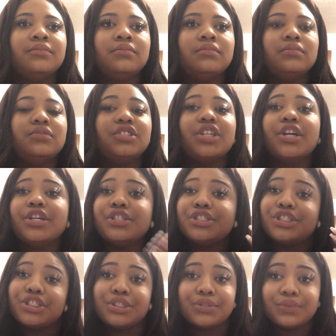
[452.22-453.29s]
Certain
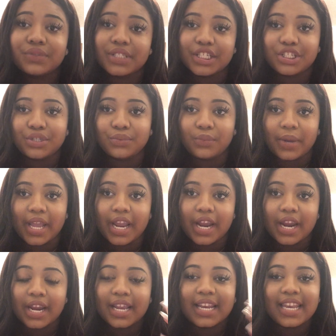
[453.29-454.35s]
shoes that you
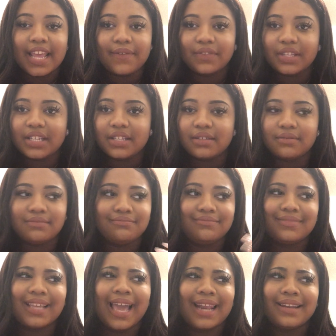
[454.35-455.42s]
wear could definitely
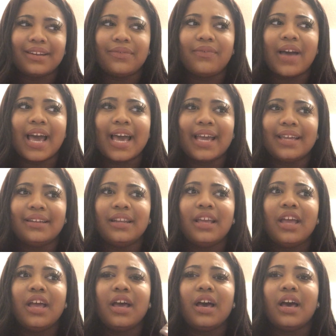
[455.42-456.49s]
kind of define
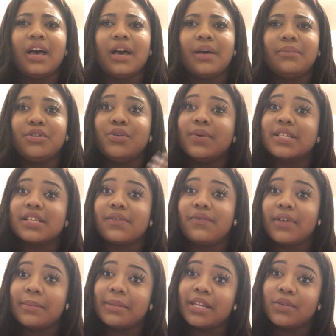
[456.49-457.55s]
you as a
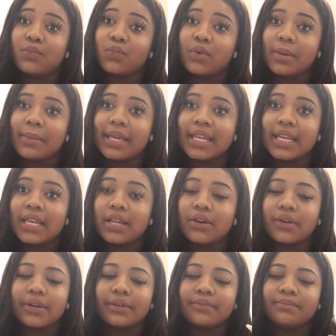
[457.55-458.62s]
feminine woman,
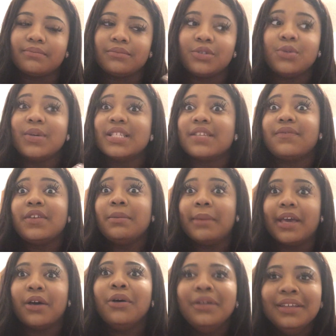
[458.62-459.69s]
or you as a
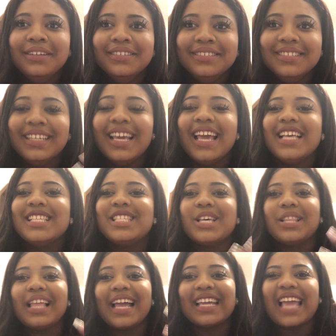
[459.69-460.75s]
female.
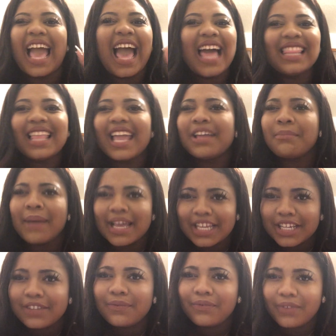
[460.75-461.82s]
So like, I like my
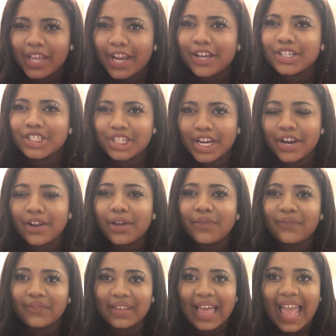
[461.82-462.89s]
good fair share of
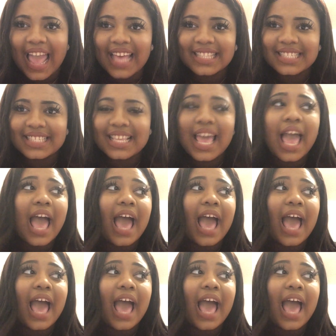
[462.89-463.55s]
flats.